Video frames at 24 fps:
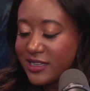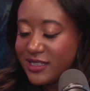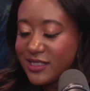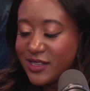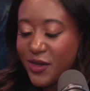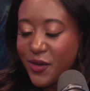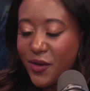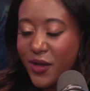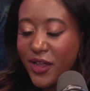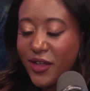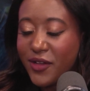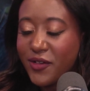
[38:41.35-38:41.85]

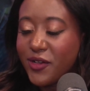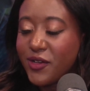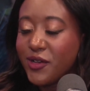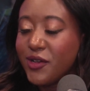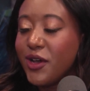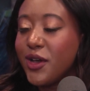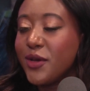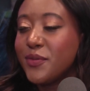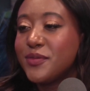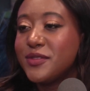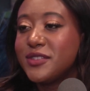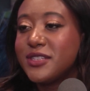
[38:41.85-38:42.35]
so I grew
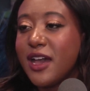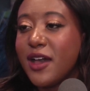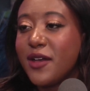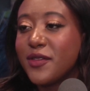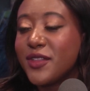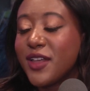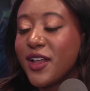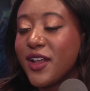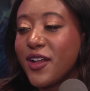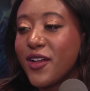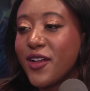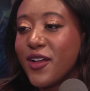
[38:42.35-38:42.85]
up down
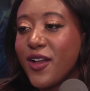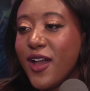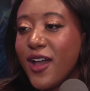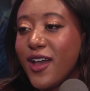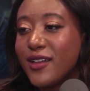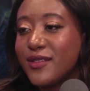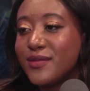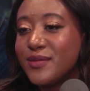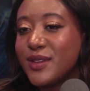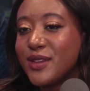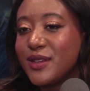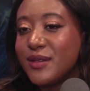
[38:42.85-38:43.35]
there
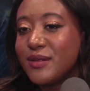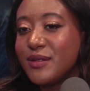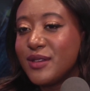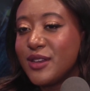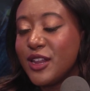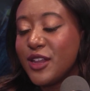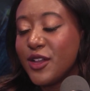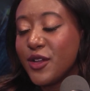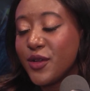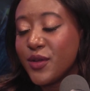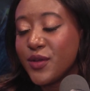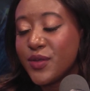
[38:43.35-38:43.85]

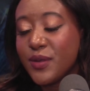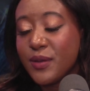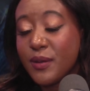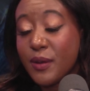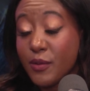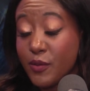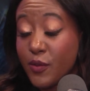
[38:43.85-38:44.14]
near,